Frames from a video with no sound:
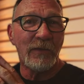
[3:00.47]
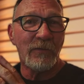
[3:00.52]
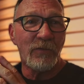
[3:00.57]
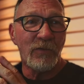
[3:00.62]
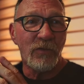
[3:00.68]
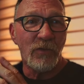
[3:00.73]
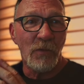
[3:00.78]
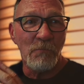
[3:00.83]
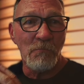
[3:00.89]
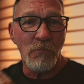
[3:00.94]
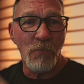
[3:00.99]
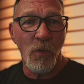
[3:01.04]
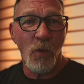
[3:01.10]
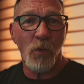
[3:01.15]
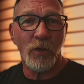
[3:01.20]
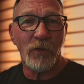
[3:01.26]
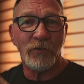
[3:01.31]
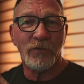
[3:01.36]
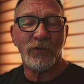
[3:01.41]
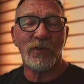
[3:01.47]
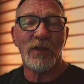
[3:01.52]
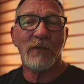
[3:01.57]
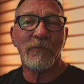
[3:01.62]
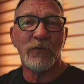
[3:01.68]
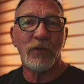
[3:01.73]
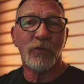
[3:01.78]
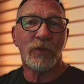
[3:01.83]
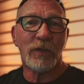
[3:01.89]
the more
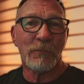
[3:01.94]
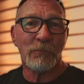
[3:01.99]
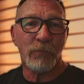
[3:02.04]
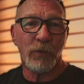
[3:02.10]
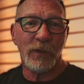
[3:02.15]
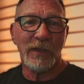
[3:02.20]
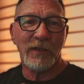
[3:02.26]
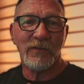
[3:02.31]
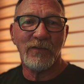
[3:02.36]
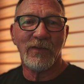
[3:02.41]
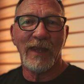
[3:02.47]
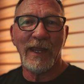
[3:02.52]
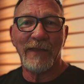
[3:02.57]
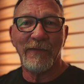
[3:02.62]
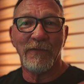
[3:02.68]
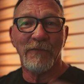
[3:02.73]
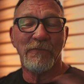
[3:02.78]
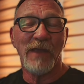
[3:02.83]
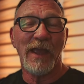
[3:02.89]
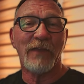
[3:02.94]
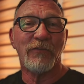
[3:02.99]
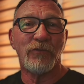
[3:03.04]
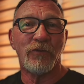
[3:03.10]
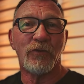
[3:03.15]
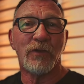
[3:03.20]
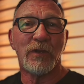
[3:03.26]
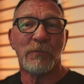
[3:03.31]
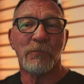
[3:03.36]
stuff you can print and the faster
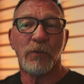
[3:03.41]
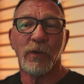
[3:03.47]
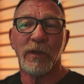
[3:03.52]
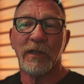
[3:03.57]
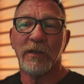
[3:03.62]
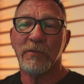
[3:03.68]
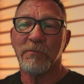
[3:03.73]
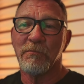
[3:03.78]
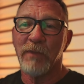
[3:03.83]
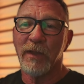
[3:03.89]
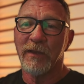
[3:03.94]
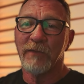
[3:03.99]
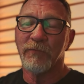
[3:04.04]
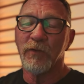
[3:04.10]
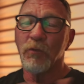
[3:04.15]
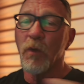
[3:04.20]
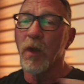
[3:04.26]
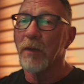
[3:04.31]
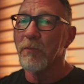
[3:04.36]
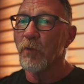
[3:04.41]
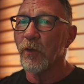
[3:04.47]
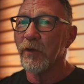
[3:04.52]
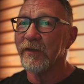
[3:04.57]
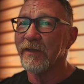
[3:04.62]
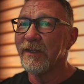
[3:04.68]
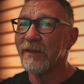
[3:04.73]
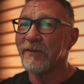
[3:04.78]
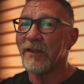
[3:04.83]
you can print. But if you want more
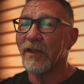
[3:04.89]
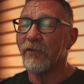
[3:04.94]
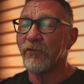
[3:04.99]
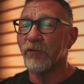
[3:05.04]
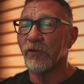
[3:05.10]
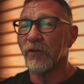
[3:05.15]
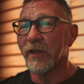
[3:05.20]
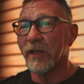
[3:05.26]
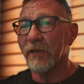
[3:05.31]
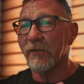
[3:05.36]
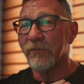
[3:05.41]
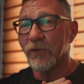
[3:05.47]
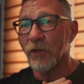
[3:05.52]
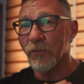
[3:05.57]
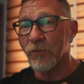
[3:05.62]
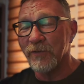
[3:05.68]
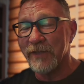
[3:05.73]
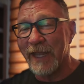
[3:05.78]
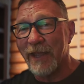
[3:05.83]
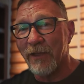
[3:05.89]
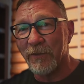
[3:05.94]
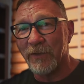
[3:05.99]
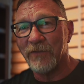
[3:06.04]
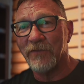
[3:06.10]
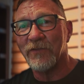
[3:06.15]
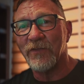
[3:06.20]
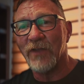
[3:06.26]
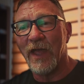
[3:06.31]
details, you're gonna have to go down
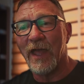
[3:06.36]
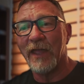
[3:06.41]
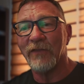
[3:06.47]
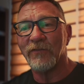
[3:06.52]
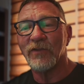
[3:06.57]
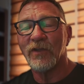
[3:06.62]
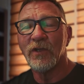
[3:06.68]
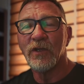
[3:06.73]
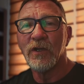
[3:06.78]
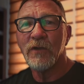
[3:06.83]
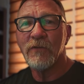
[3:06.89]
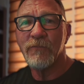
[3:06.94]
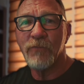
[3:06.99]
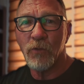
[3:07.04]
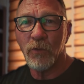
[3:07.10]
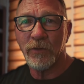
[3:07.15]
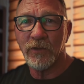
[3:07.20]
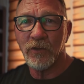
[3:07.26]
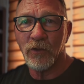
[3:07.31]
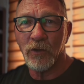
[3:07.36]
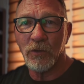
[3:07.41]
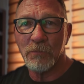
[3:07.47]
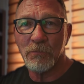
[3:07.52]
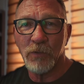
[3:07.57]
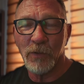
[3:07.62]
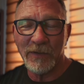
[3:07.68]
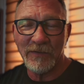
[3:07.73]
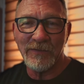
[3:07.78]
in size for your
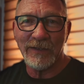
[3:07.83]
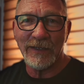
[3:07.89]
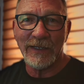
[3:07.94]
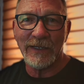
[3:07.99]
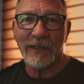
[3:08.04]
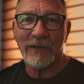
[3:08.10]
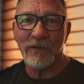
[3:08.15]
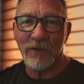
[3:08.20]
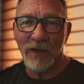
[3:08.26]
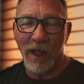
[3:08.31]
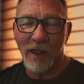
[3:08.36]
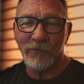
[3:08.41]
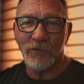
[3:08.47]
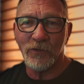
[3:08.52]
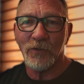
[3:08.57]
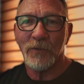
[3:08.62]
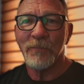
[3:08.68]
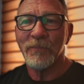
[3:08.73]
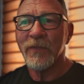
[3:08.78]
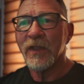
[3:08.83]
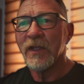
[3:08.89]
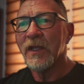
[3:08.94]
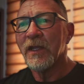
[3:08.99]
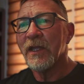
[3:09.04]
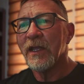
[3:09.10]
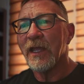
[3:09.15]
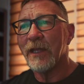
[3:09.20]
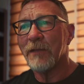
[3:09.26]
printing nozzle.
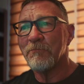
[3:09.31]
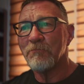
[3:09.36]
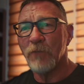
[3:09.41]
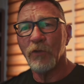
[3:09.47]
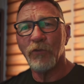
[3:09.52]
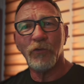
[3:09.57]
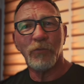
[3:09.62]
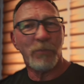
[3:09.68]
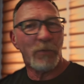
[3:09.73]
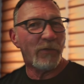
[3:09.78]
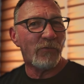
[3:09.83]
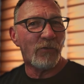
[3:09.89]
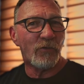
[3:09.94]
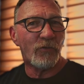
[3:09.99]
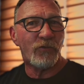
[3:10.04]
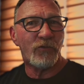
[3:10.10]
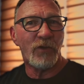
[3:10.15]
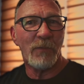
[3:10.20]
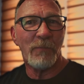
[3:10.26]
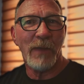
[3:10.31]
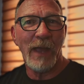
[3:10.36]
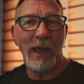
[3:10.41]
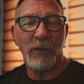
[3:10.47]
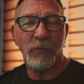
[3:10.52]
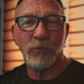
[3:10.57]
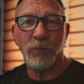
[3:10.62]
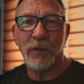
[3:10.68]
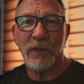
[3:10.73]
And most printers ship
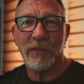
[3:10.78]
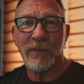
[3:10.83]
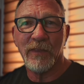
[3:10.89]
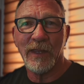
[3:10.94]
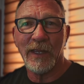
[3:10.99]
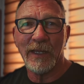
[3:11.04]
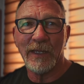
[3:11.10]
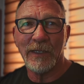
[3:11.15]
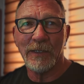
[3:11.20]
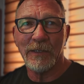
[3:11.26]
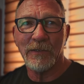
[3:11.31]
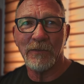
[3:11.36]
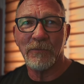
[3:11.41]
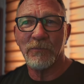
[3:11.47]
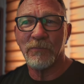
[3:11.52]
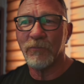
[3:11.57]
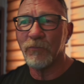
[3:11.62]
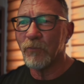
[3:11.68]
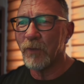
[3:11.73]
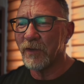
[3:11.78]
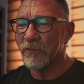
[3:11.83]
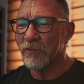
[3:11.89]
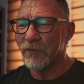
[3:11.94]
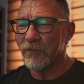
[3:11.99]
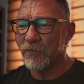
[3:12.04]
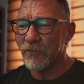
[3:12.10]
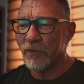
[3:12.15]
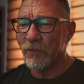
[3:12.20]
out with a, what is
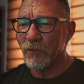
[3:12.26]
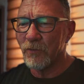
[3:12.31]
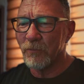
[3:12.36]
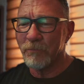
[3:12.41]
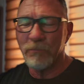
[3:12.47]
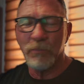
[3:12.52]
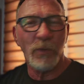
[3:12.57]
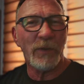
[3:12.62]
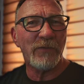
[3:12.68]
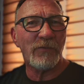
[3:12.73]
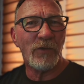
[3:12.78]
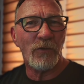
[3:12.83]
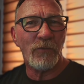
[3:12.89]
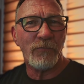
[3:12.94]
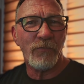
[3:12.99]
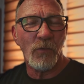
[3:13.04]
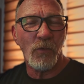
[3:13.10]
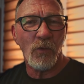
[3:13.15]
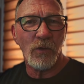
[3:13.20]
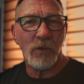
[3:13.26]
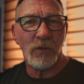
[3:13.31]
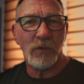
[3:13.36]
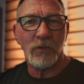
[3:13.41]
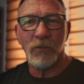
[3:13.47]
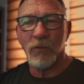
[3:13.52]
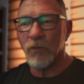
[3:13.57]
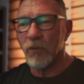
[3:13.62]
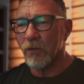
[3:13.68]
it, 0.04
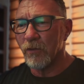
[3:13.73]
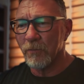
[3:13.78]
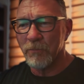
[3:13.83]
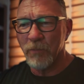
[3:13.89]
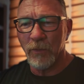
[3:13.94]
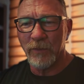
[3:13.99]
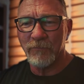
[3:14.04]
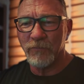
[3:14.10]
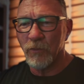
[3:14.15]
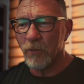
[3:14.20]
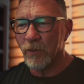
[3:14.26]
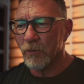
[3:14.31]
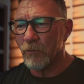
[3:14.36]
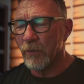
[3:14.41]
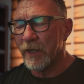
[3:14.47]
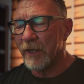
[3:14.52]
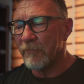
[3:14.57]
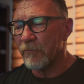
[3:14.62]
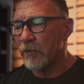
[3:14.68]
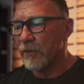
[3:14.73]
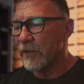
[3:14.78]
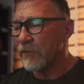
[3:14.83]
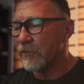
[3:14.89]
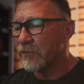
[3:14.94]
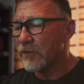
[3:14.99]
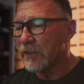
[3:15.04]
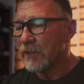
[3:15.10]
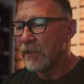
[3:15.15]
or 0.4, whatever it is,